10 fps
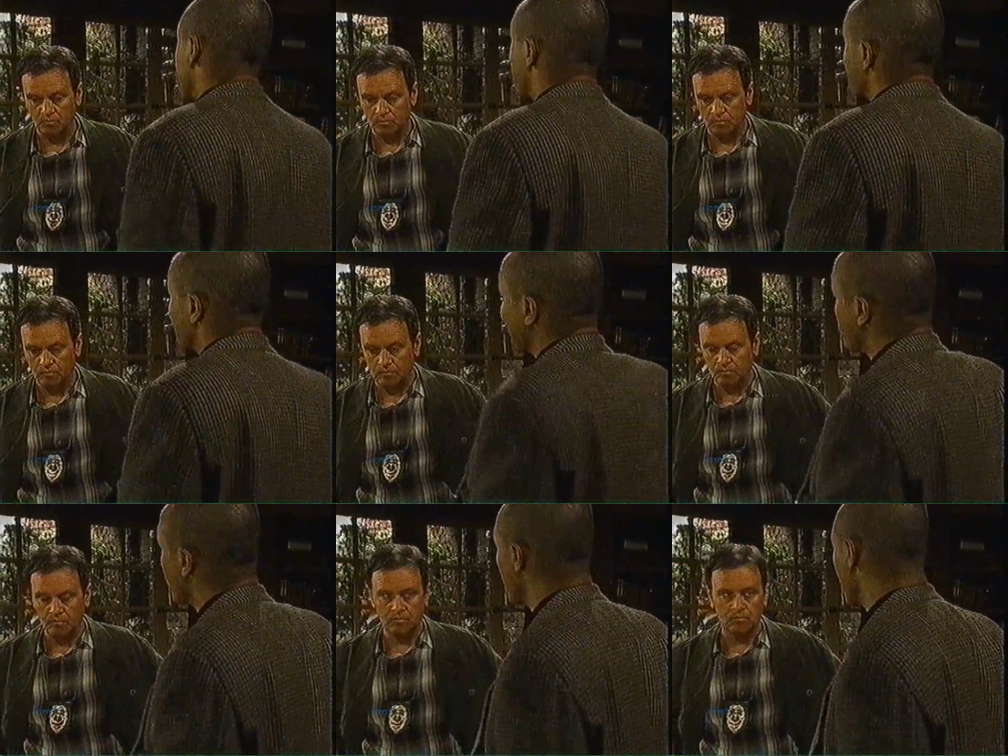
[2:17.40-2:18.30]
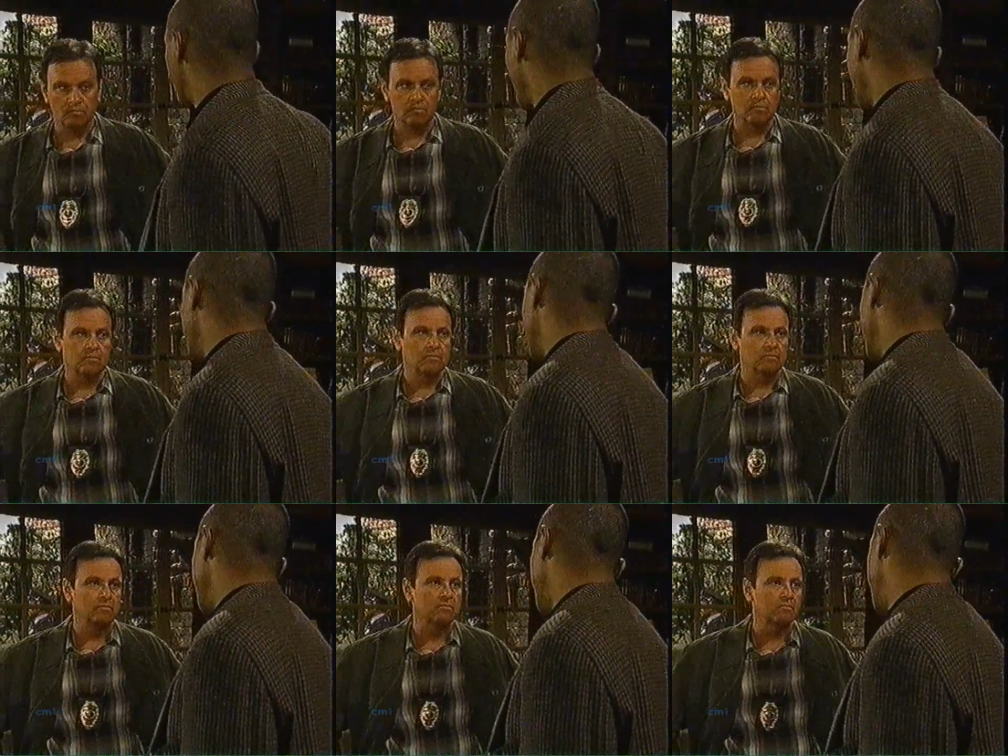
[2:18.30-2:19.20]
This is getting worse by the
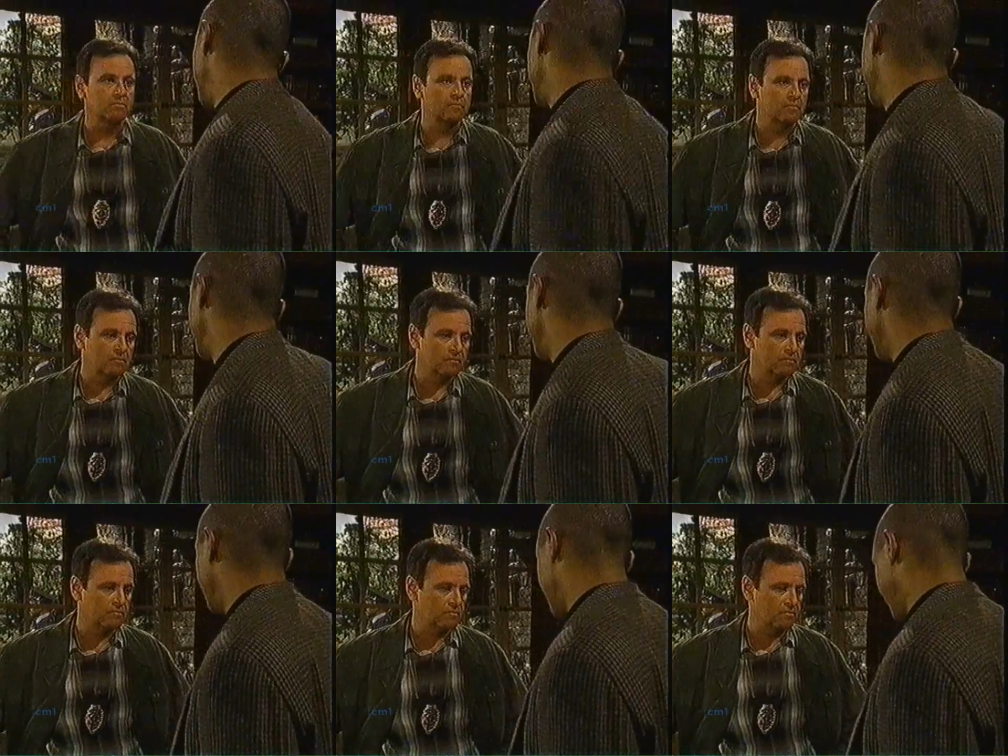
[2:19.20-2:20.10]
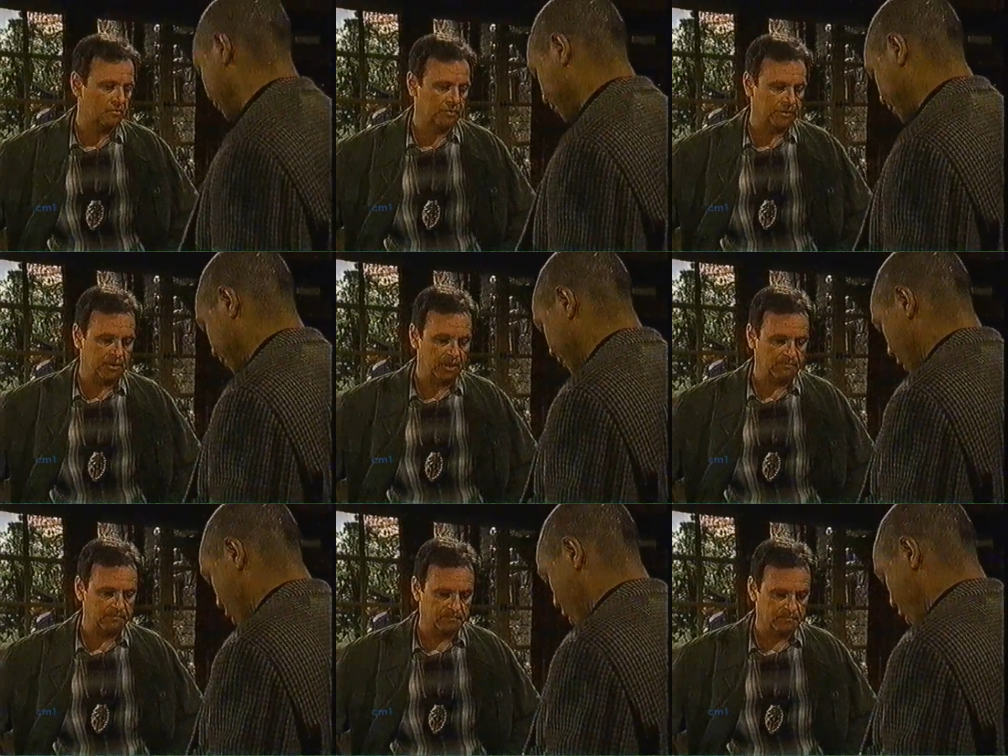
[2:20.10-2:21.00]
minute. What do you got?